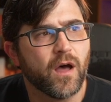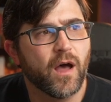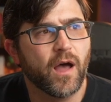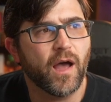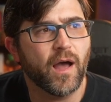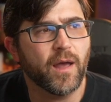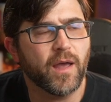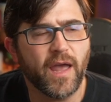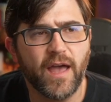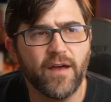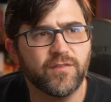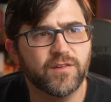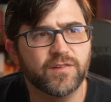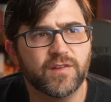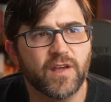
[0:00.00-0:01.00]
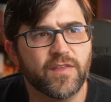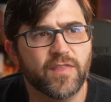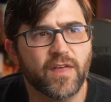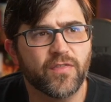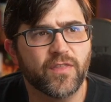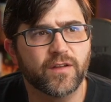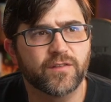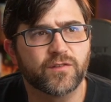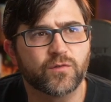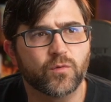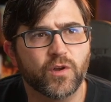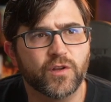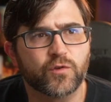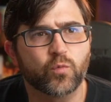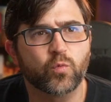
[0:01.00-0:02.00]
I have to say that that's,
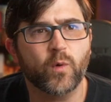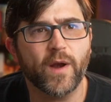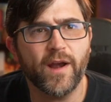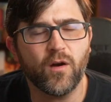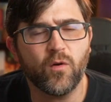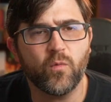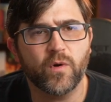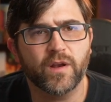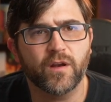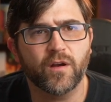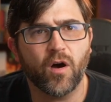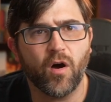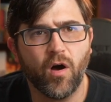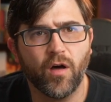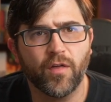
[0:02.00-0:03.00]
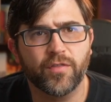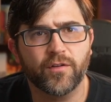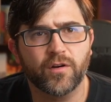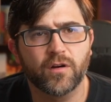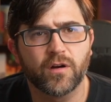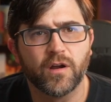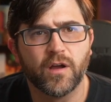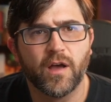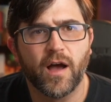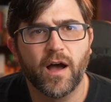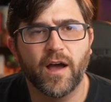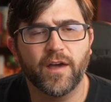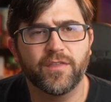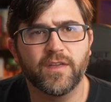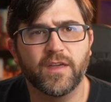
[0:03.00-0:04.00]
it's rare when an author,
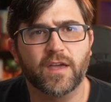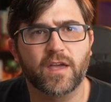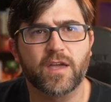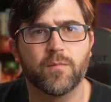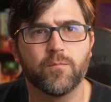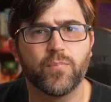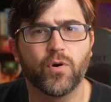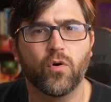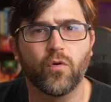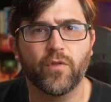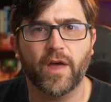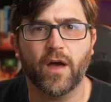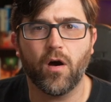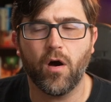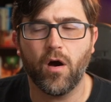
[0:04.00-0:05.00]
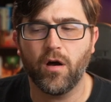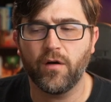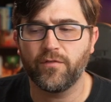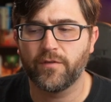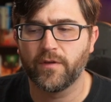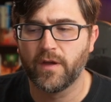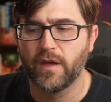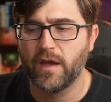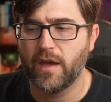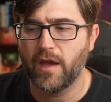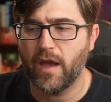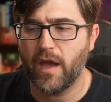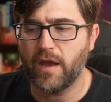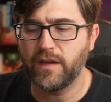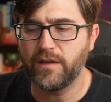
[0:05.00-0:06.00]
I think, can pull that off.
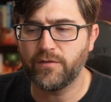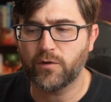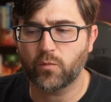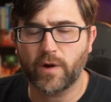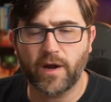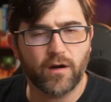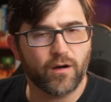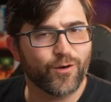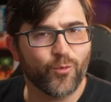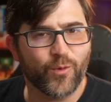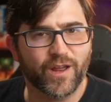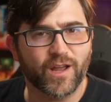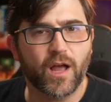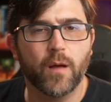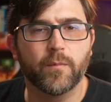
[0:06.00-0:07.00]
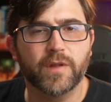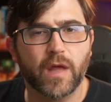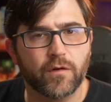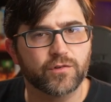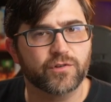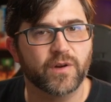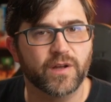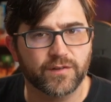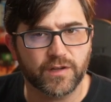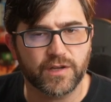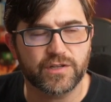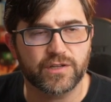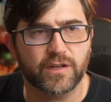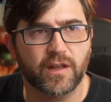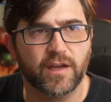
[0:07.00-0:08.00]
And even rarer when it comes out in
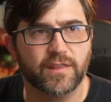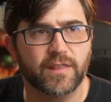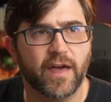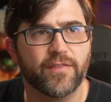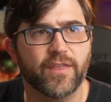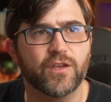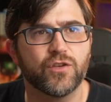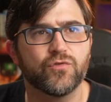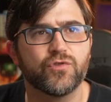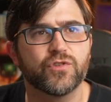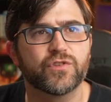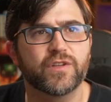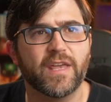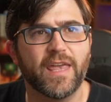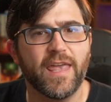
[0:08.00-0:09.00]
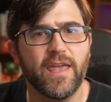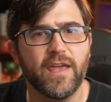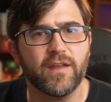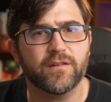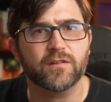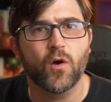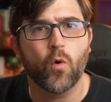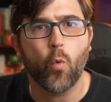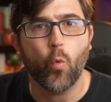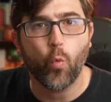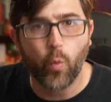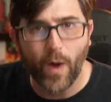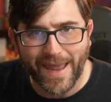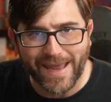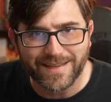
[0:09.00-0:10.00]
translation like that, that you just can't
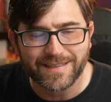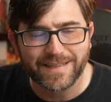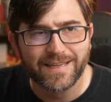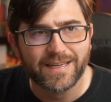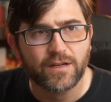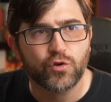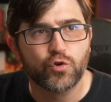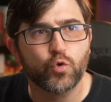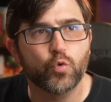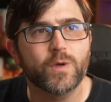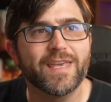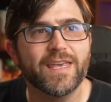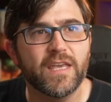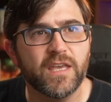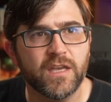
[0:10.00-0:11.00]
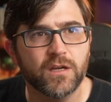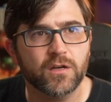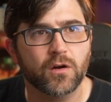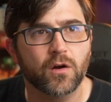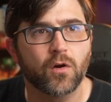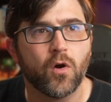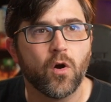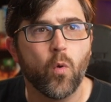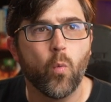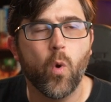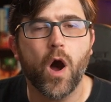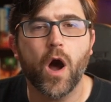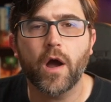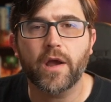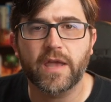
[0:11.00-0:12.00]
wait to hear
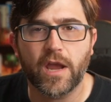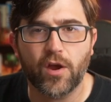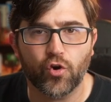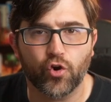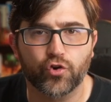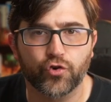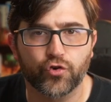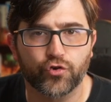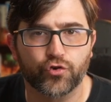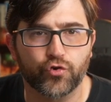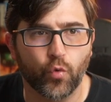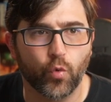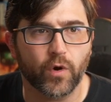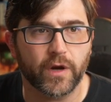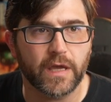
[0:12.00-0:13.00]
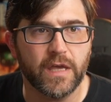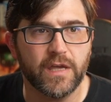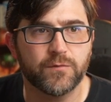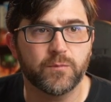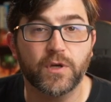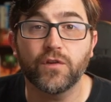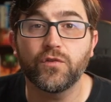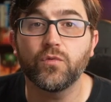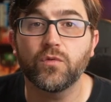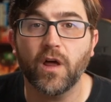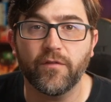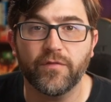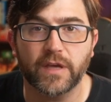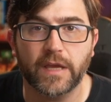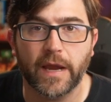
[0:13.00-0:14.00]
what a character's story is because you
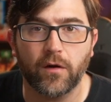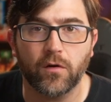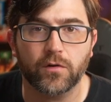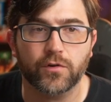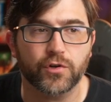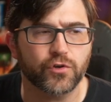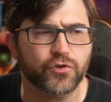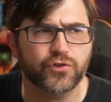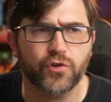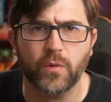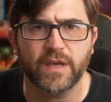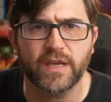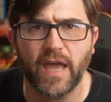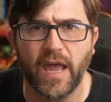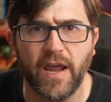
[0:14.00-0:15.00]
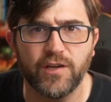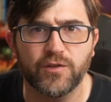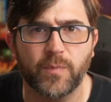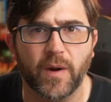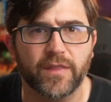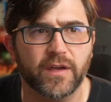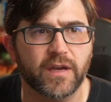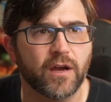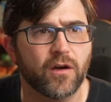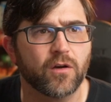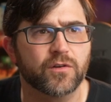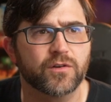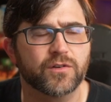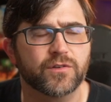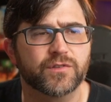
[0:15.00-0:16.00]
love the character. You're so engaged by the
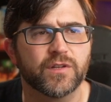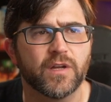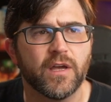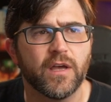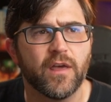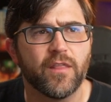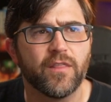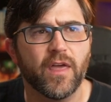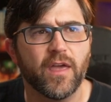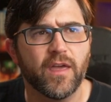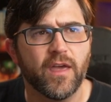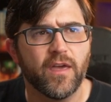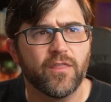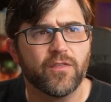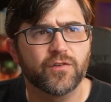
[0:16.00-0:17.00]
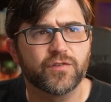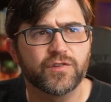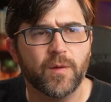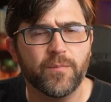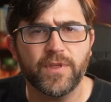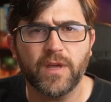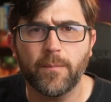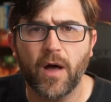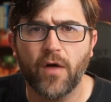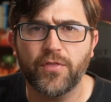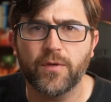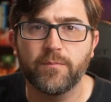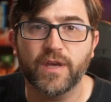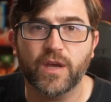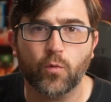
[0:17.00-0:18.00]
characters. They, there's something about
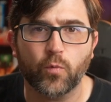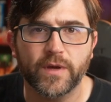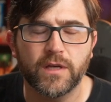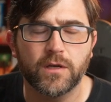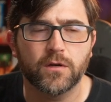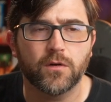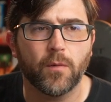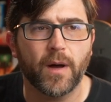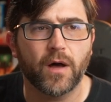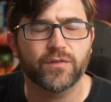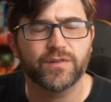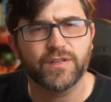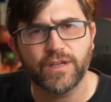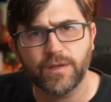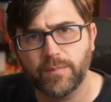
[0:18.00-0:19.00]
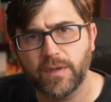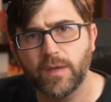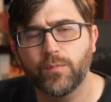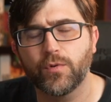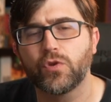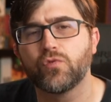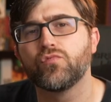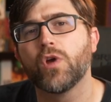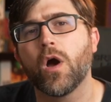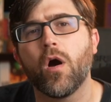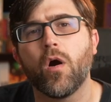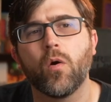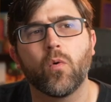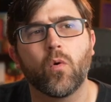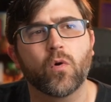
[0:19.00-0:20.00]
them being real, about seeing people you
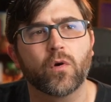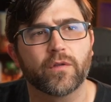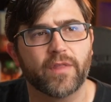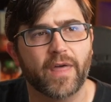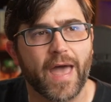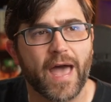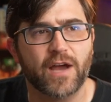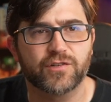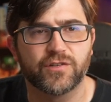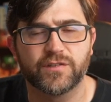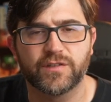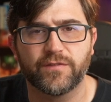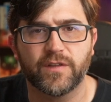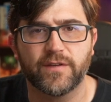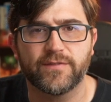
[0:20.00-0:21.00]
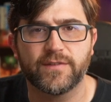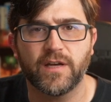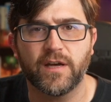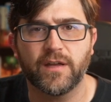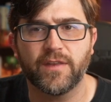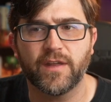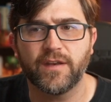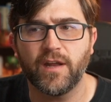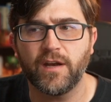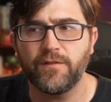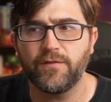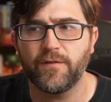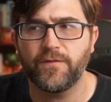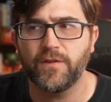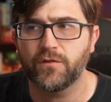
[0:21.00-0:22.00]
know or the actions that they've done, that none
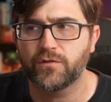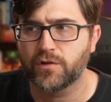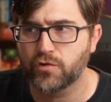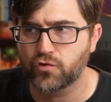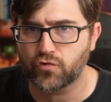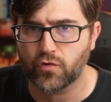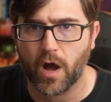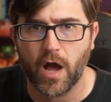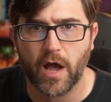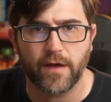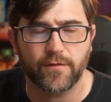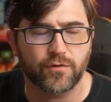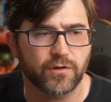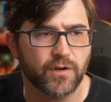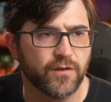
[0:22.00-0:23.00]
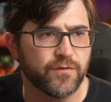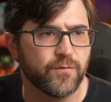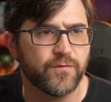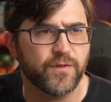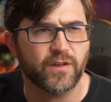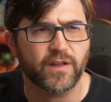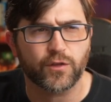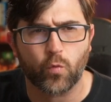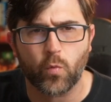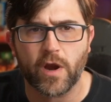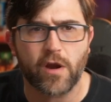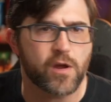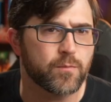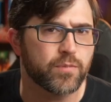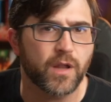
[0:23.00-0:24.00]
of it feels contrived, or none of them feel like they're
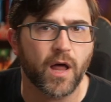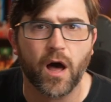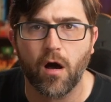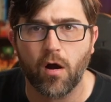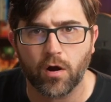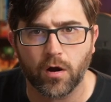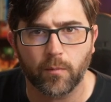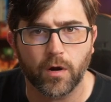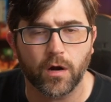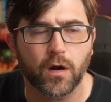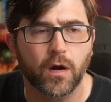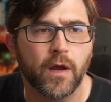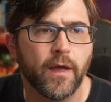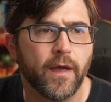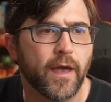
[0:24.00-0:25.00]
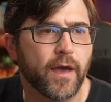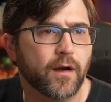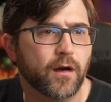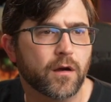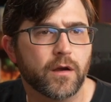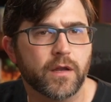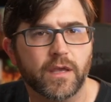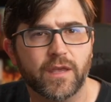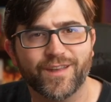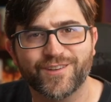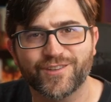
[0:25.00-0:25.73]
wearing plot armor and are going to get